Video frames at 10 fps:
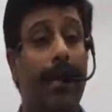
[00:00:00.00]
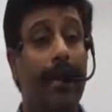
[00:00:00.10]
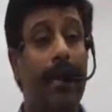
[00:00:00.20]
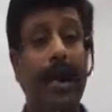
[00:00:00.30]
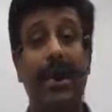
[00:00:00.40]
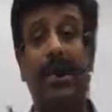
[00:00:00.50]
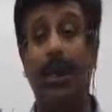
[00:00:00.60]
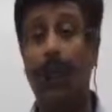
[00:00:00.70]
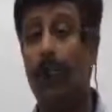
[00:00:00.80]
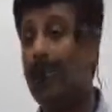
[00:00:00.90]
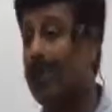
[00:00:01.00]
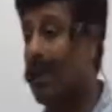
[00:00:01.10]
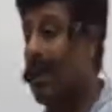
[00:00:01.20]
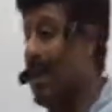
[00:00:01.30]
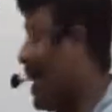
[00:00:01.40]
These groups,
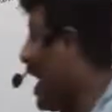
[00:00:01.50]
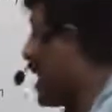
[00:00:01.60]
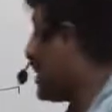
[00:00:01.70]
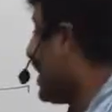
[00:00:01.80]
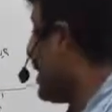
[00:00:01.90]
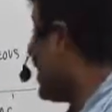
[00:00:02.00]
are they